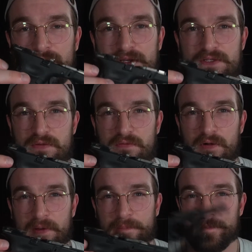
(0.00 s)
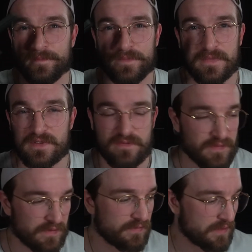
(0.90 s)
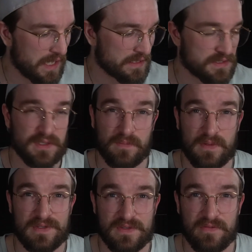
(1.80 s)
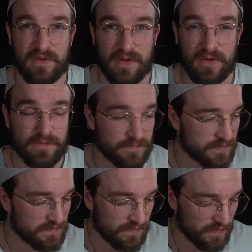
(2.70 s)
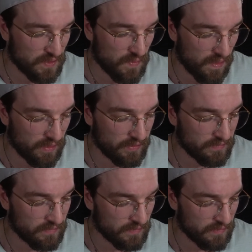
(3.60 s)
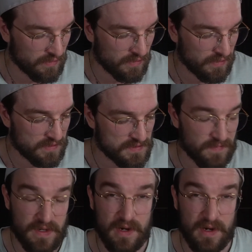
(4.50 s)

is the frame. It's a very relaxing piece of the gun. It's very quiet. It's made